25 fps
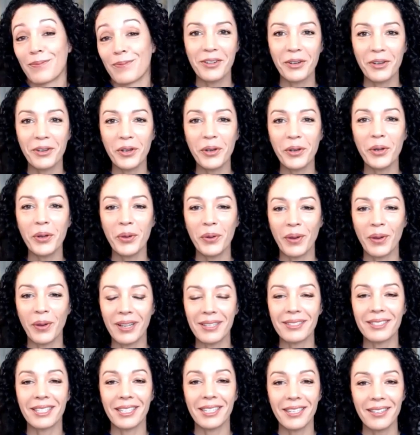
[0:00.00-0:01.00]
know,
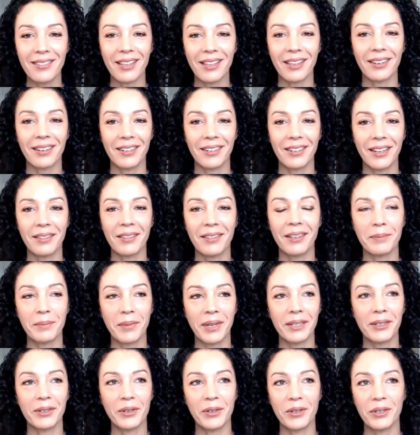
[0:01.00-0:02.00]
I see that and I think,
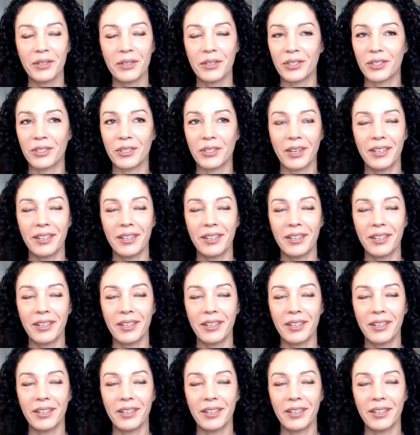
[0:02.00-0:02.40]
my gosh.